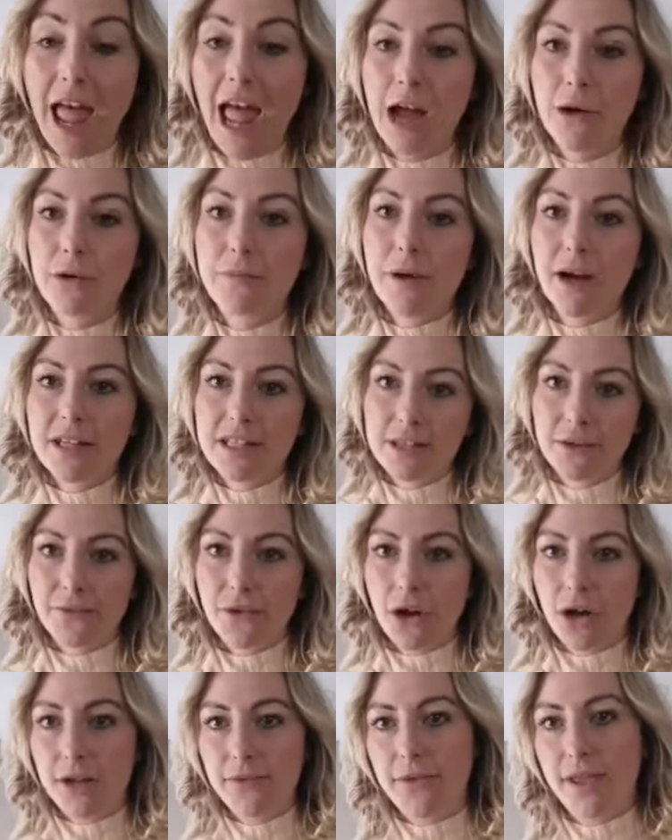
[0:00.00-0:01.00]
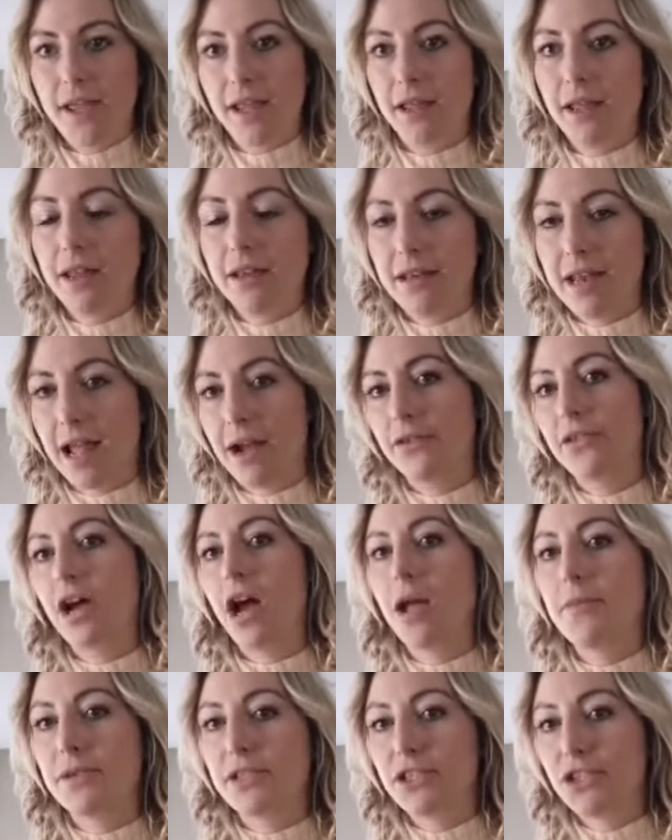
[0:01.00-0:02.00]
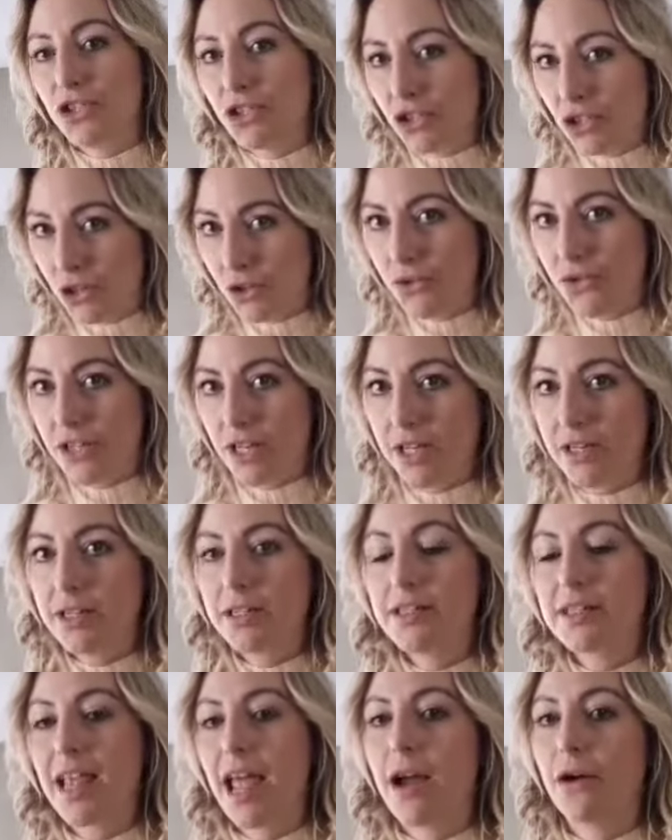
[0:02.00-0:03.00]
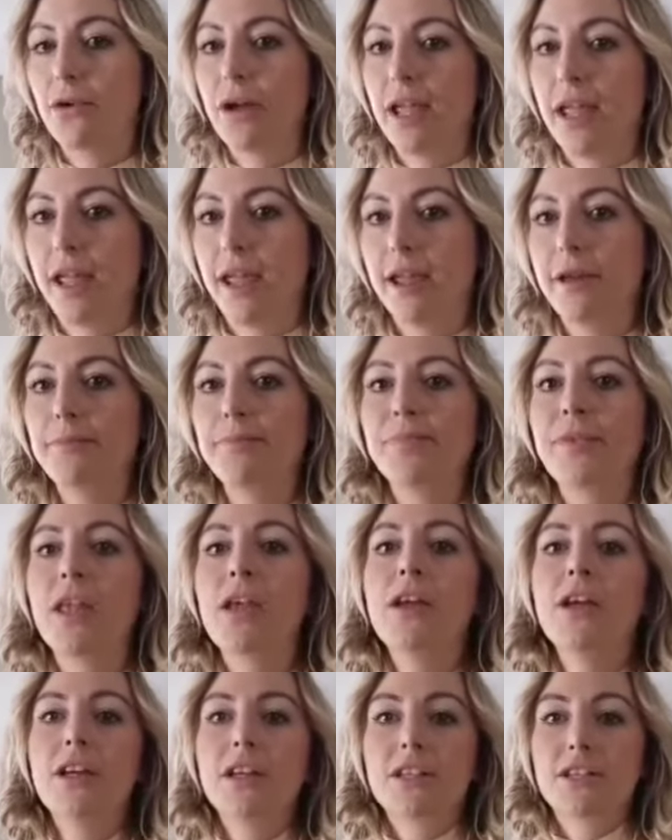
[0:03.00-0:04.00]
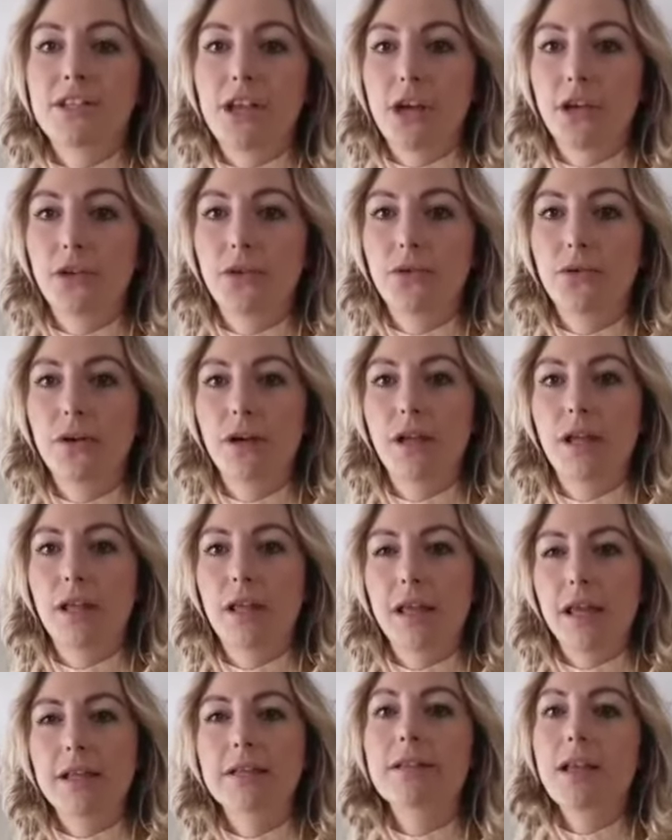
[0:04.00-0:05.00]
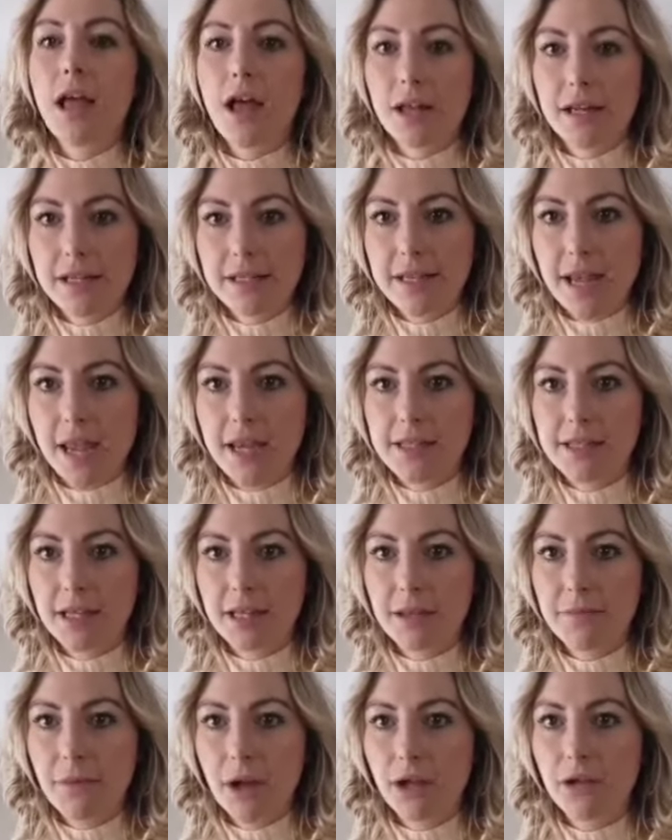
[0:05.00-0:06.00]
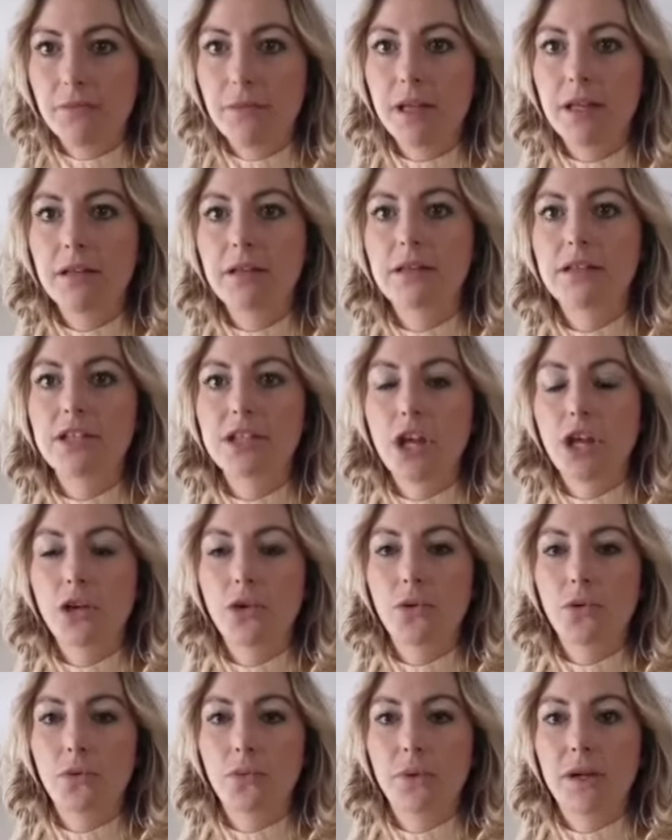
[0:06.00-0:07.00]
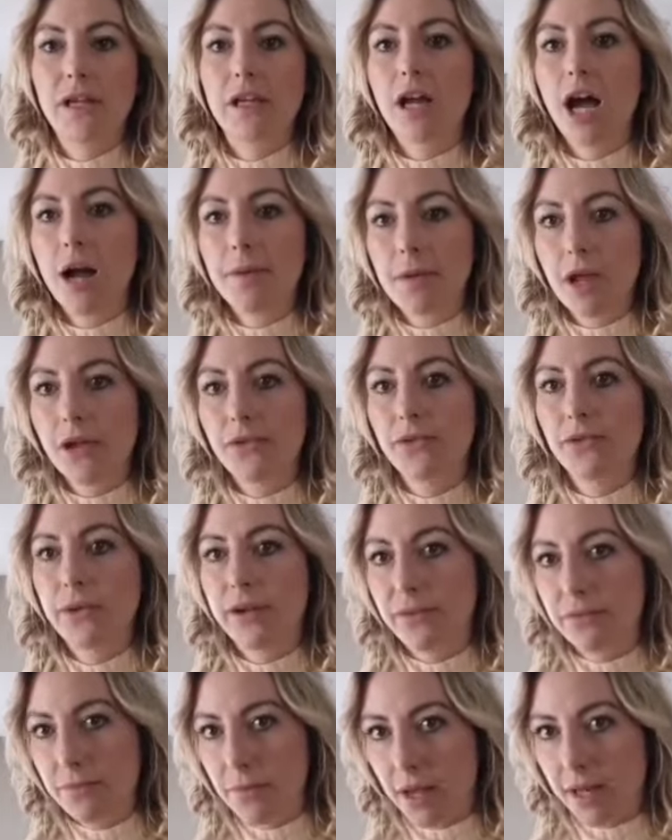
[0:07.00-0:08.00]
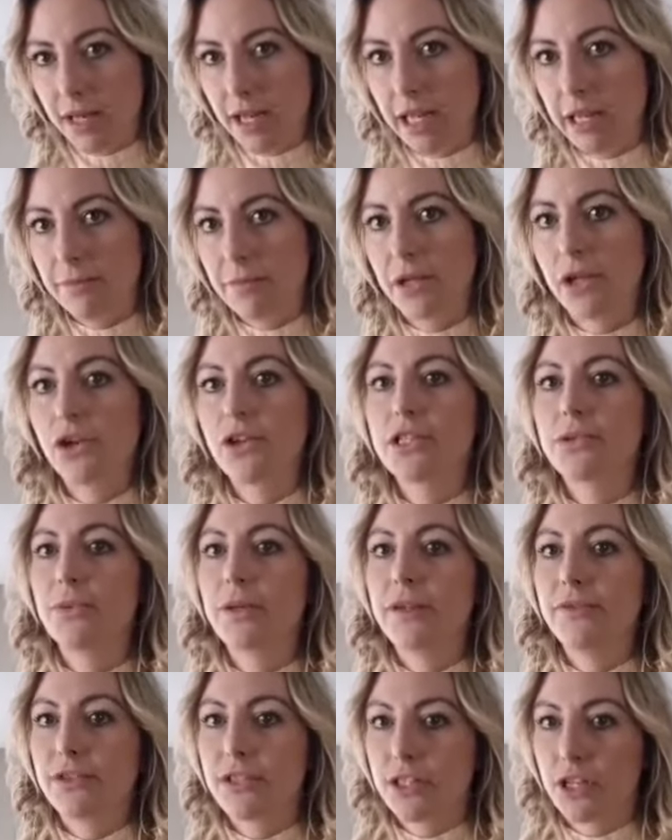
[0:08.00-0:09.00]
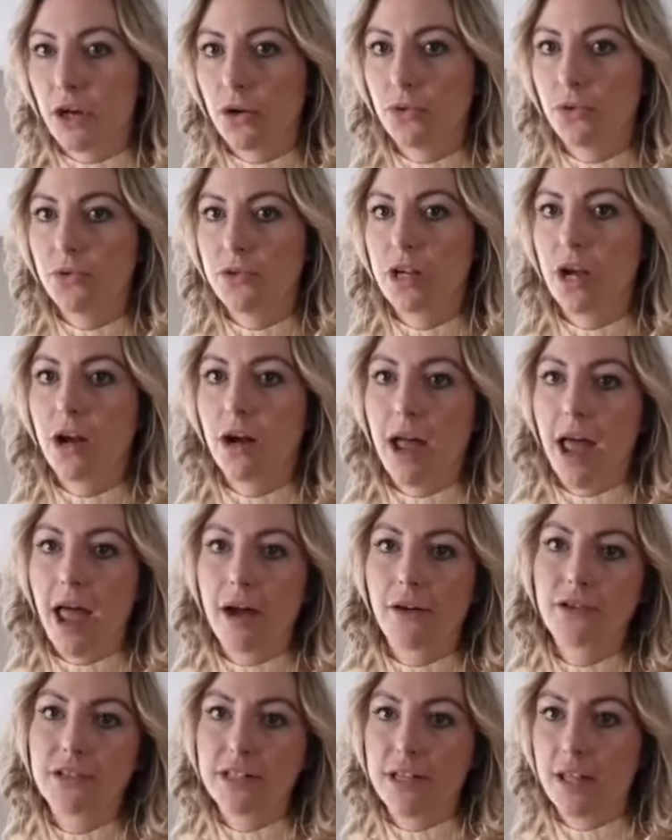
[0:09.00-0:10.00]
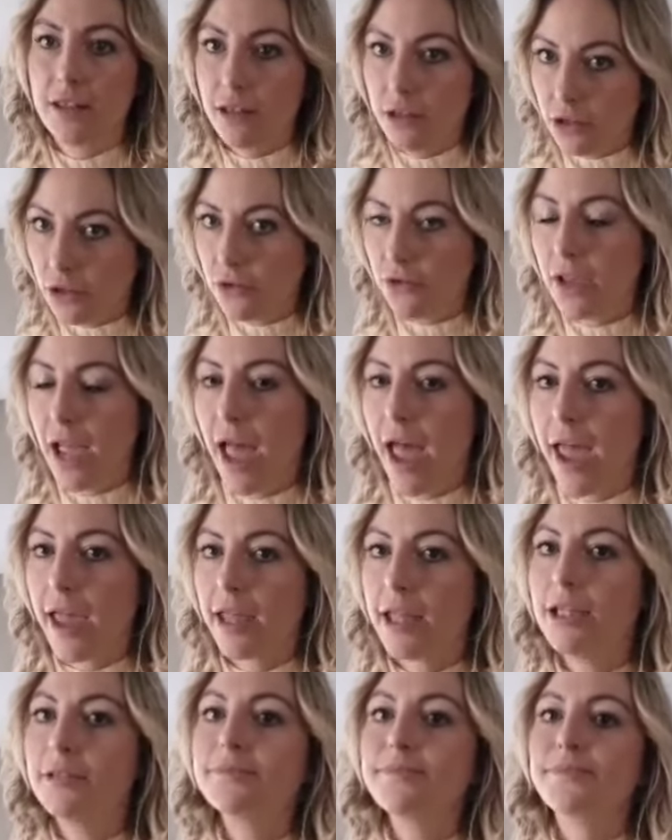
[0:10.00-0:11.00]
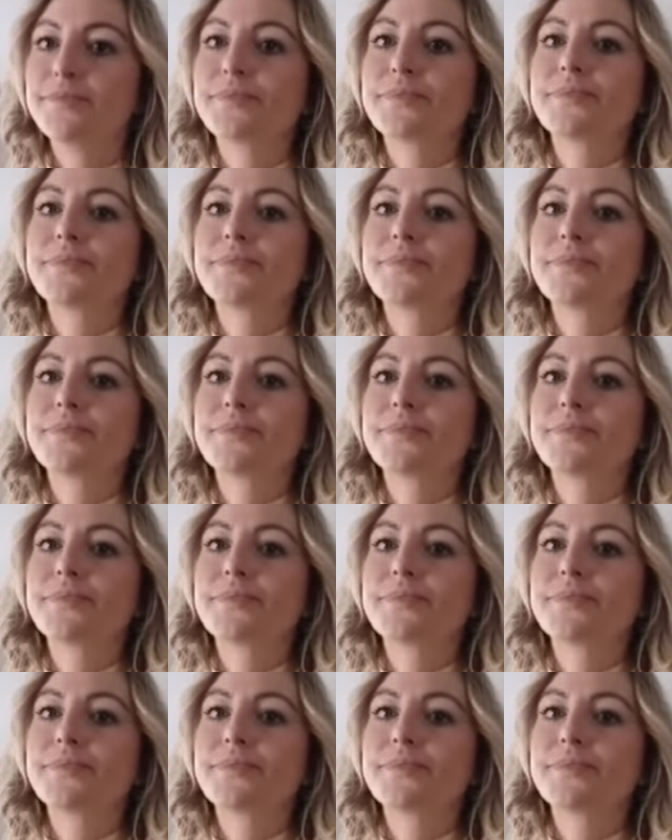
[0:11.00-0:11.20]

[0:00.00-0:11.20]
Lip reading: how am I surviving now that I'm a student out here? So it's early days at the moment. So we come over with money because we've sold our house in the UK.